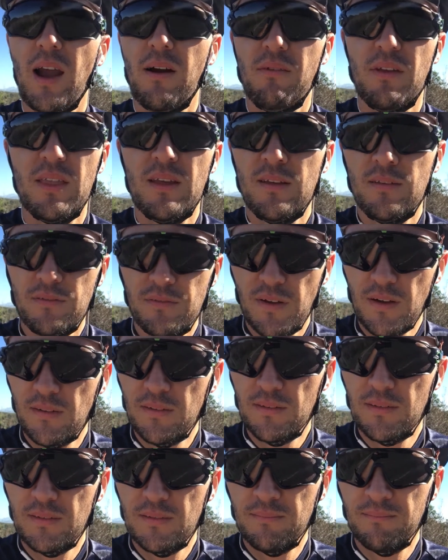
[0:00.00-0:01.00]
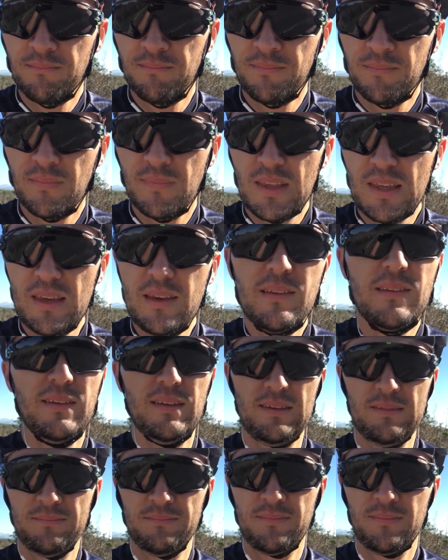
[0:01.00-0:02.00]
Everything felt easy,
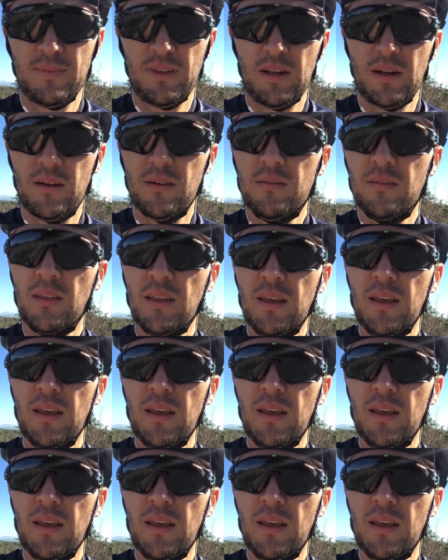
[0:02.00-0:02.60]
you know?